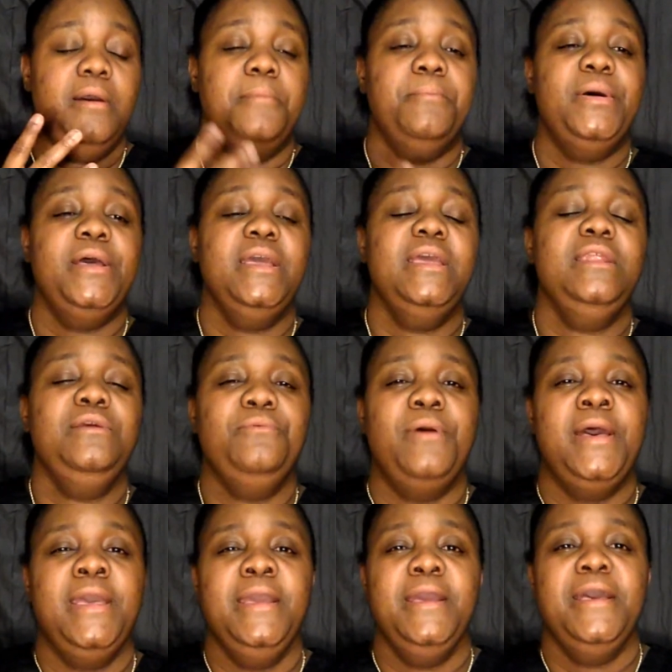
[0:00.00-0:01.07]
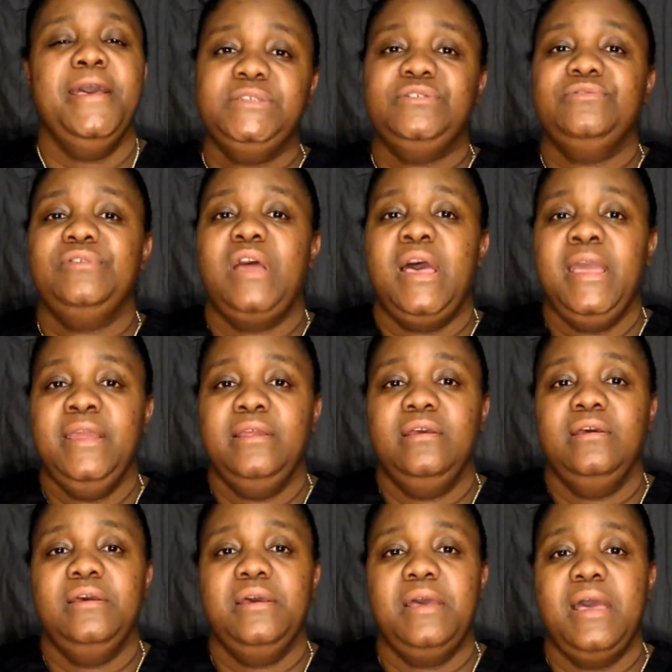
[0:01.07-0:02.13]
But anyway, Mr. Knight,
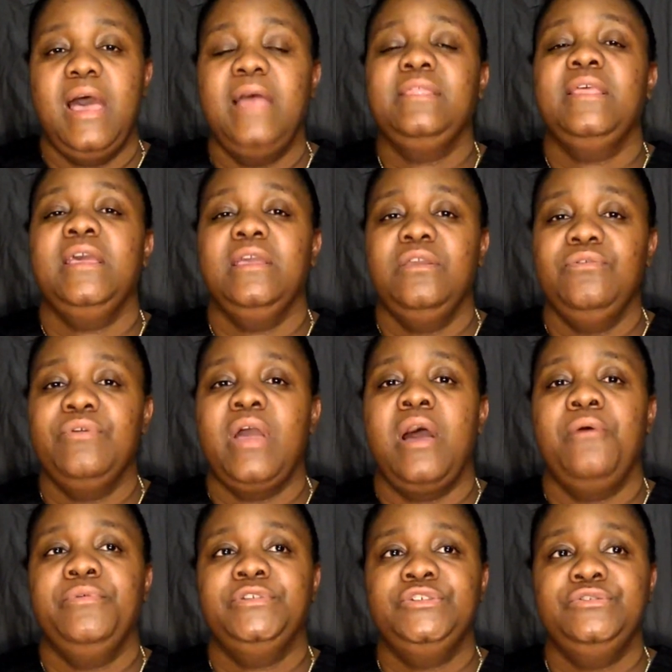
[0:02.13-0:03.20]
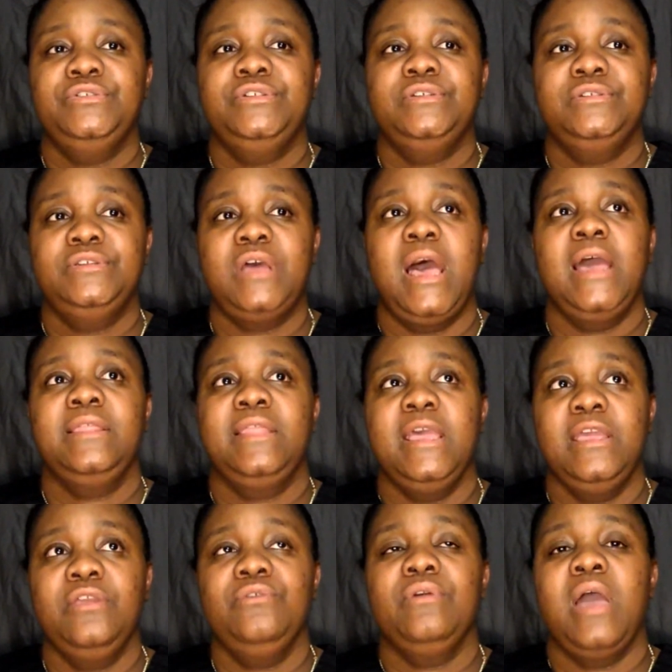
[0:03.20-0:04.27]
I think you got what you
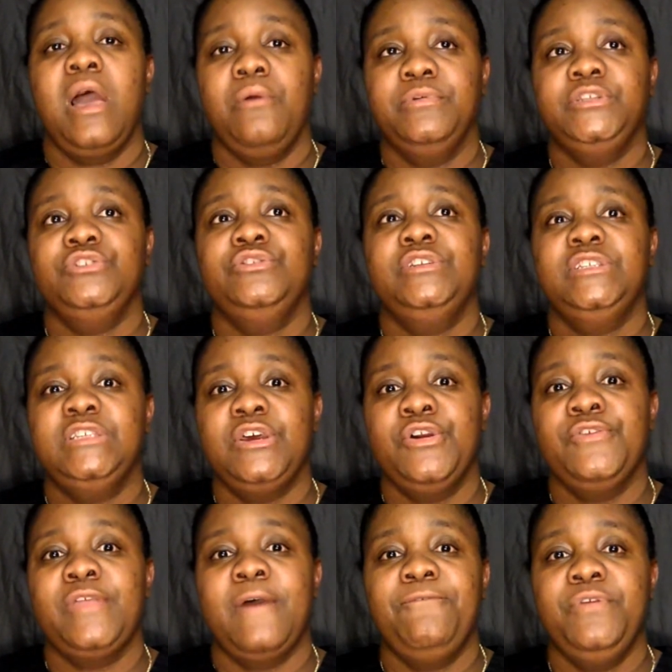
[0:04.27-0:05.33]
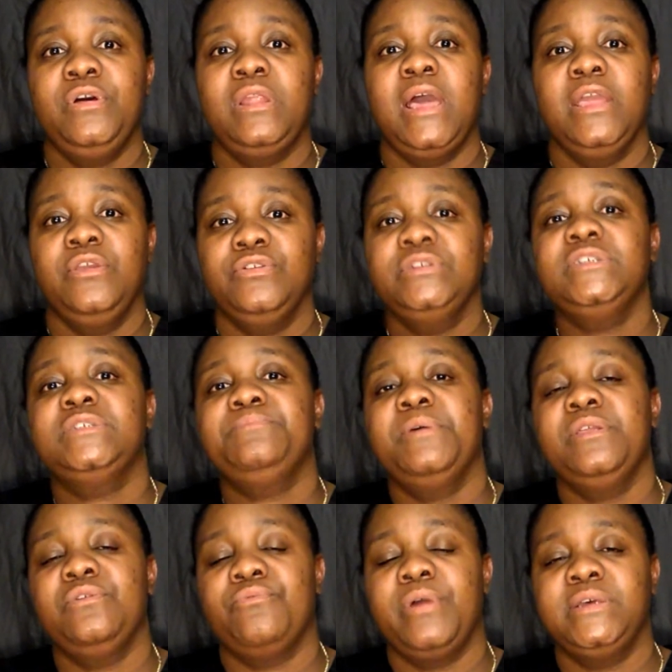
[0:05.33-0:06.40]
deserved. I feel like you should
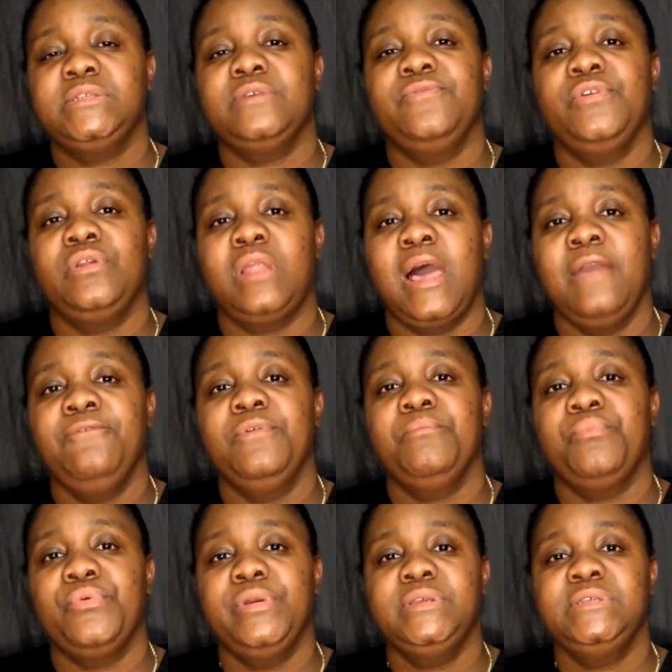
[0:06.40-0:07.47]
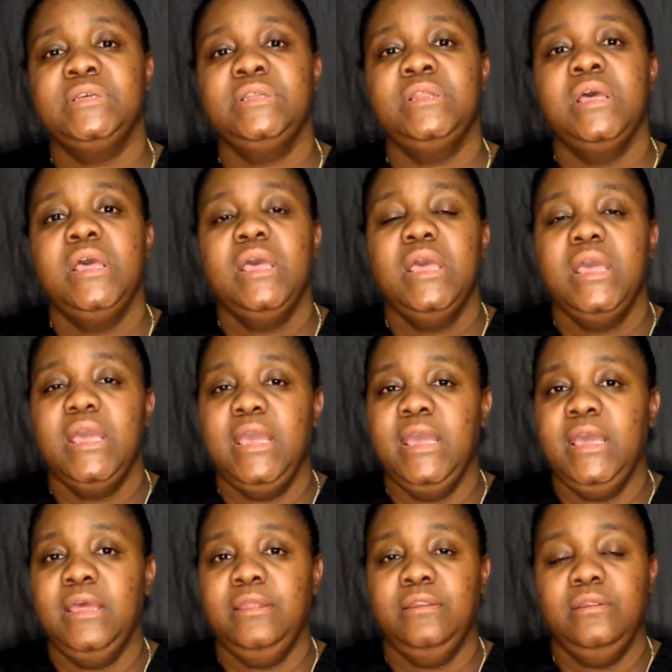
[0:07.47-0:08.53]
spend the rest of your life in prison.
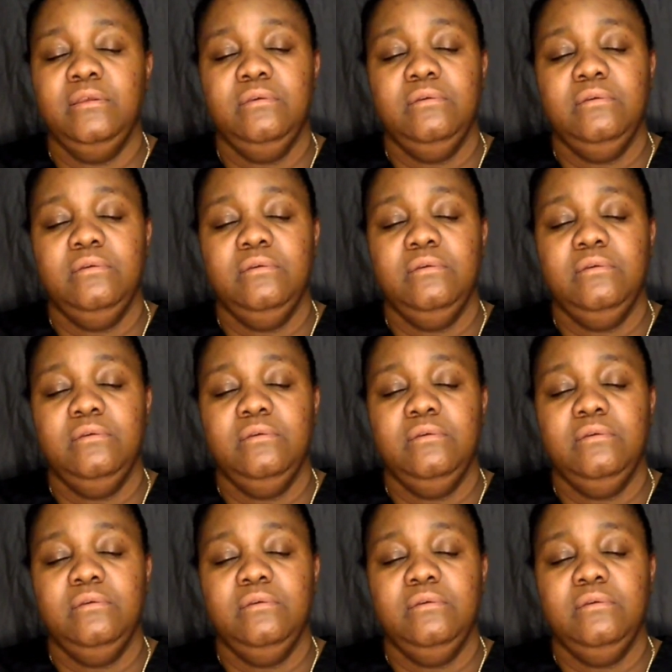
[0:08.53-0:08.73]
And